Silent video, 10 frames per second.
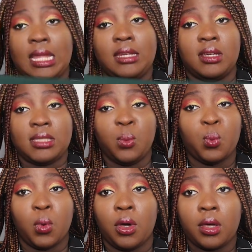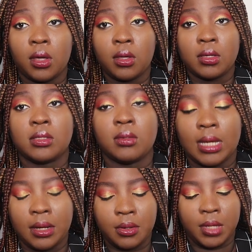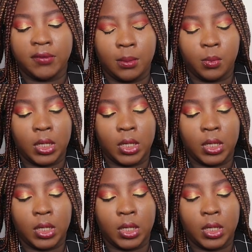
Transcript: and doesn't work, so I don't know if I'm